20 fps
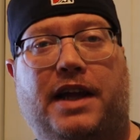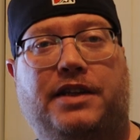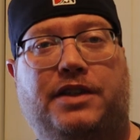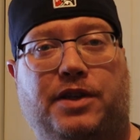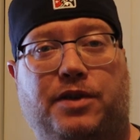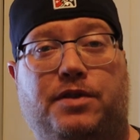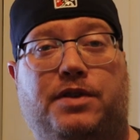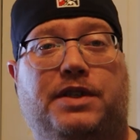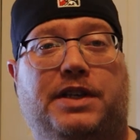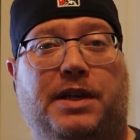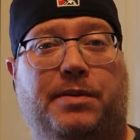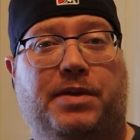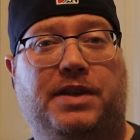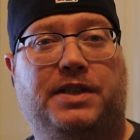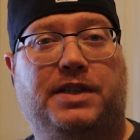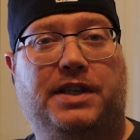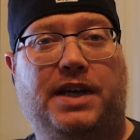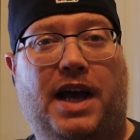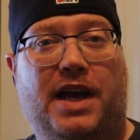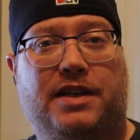like to use
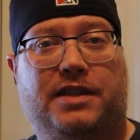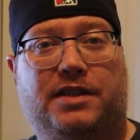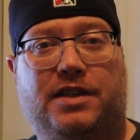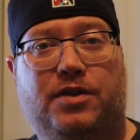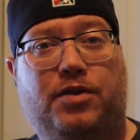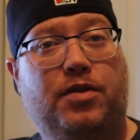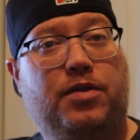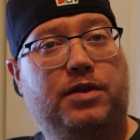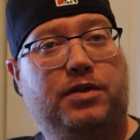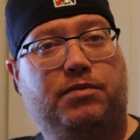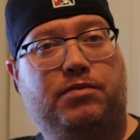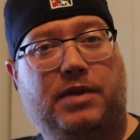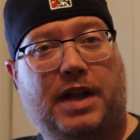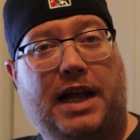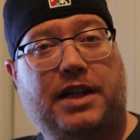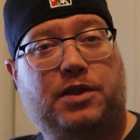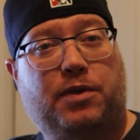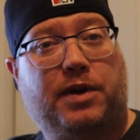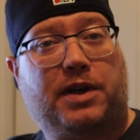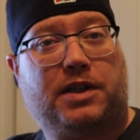CBCS. Who's,
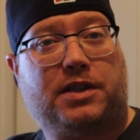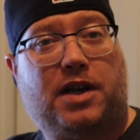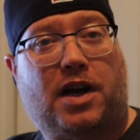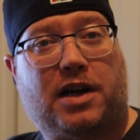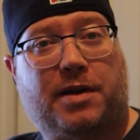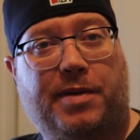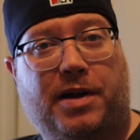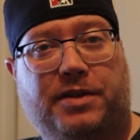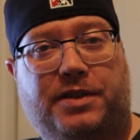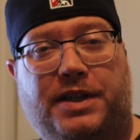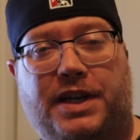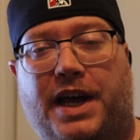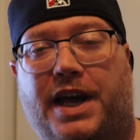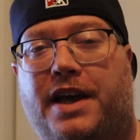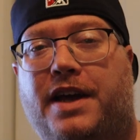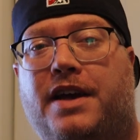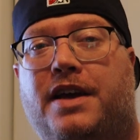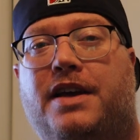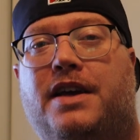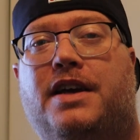that's what we're going to talk about
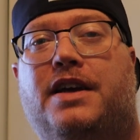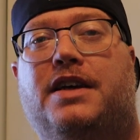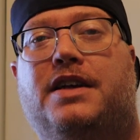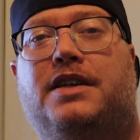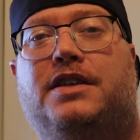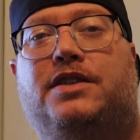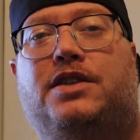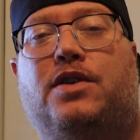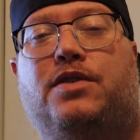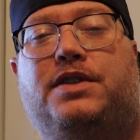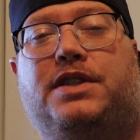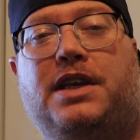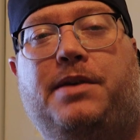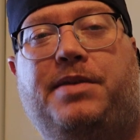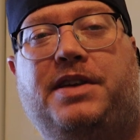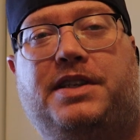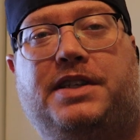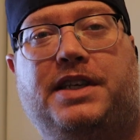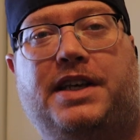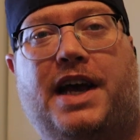today. So
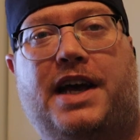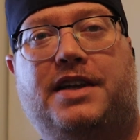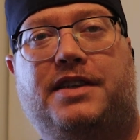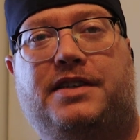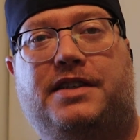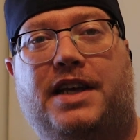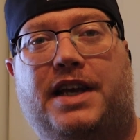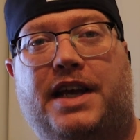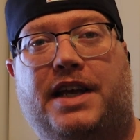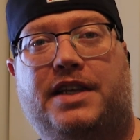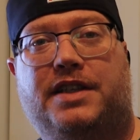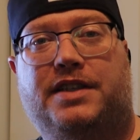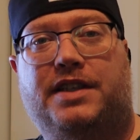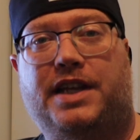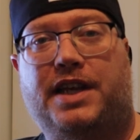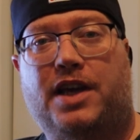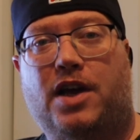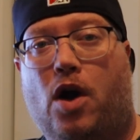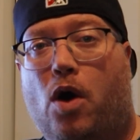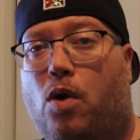CBCS is
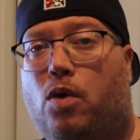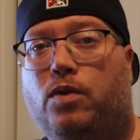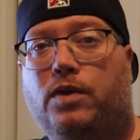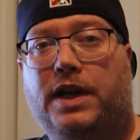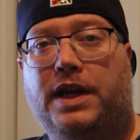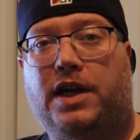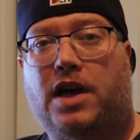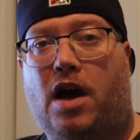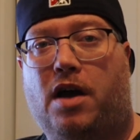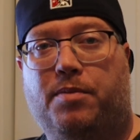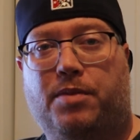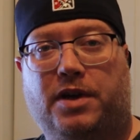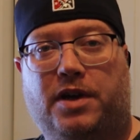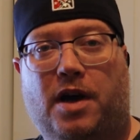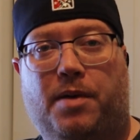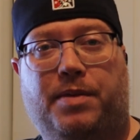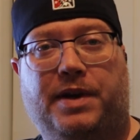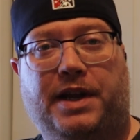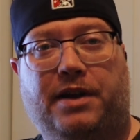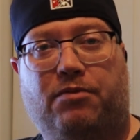the only comic book
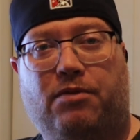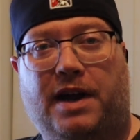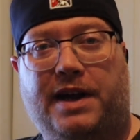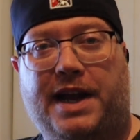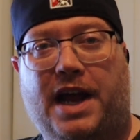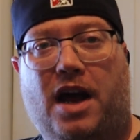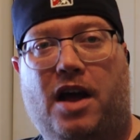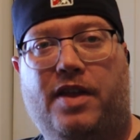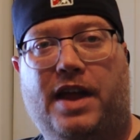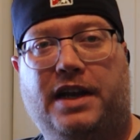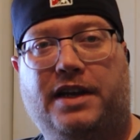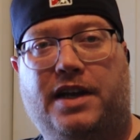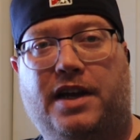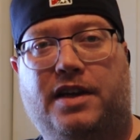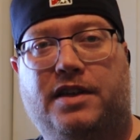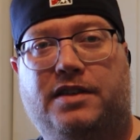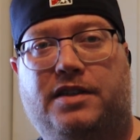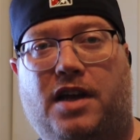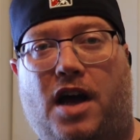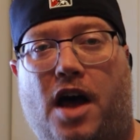company right now that
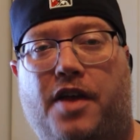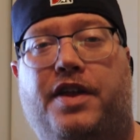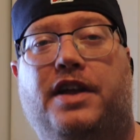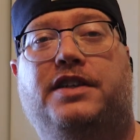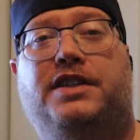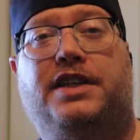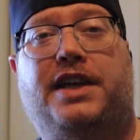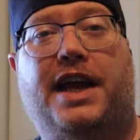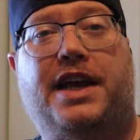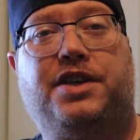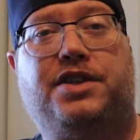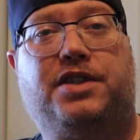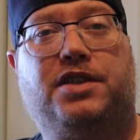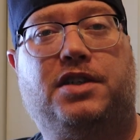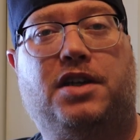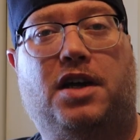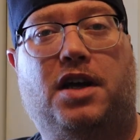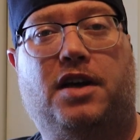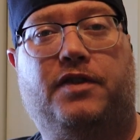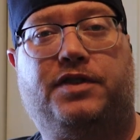does
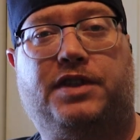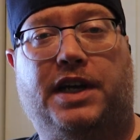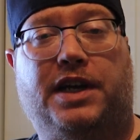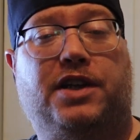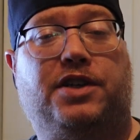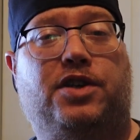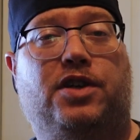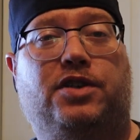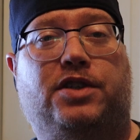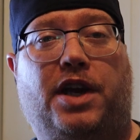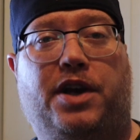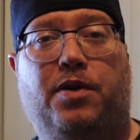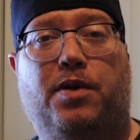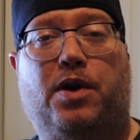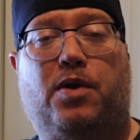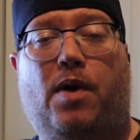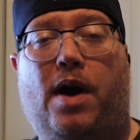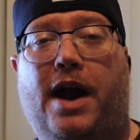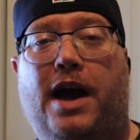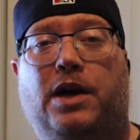authentication of signatures that you
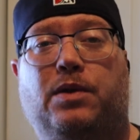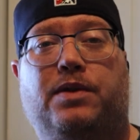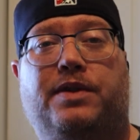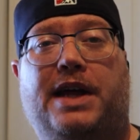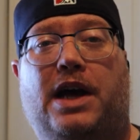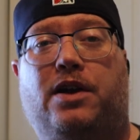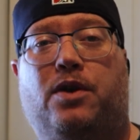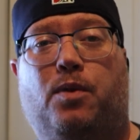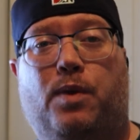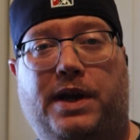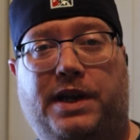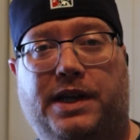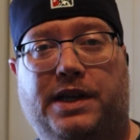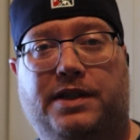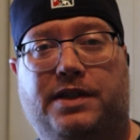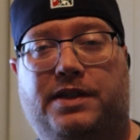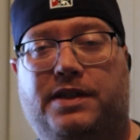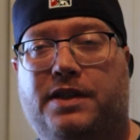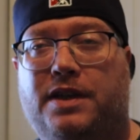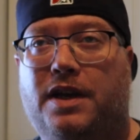acquired without a
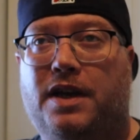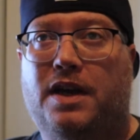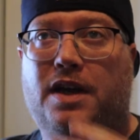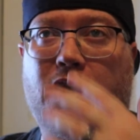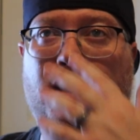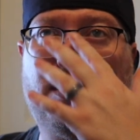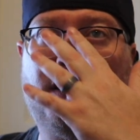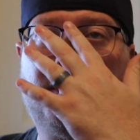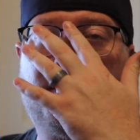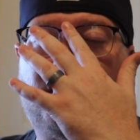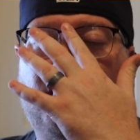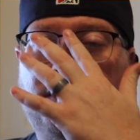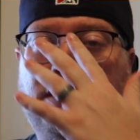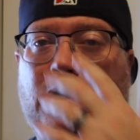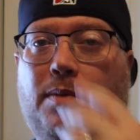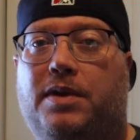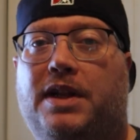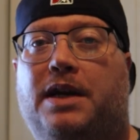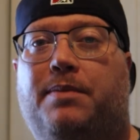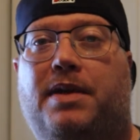witness. So
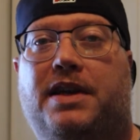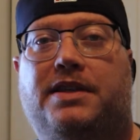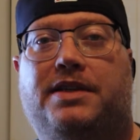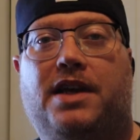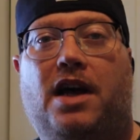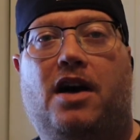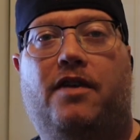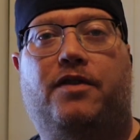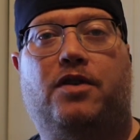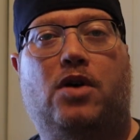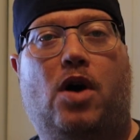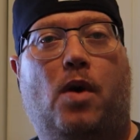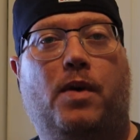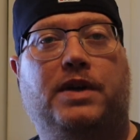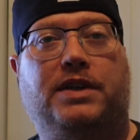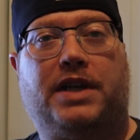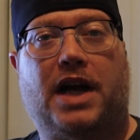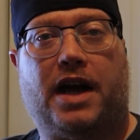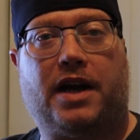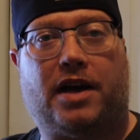someone like myself who
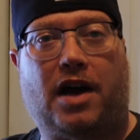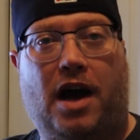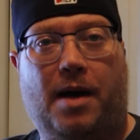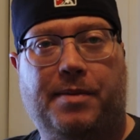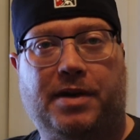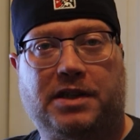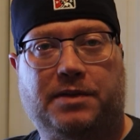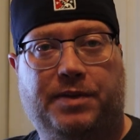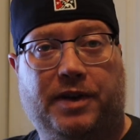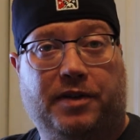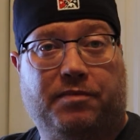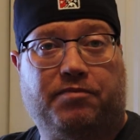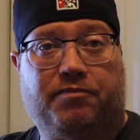always got comics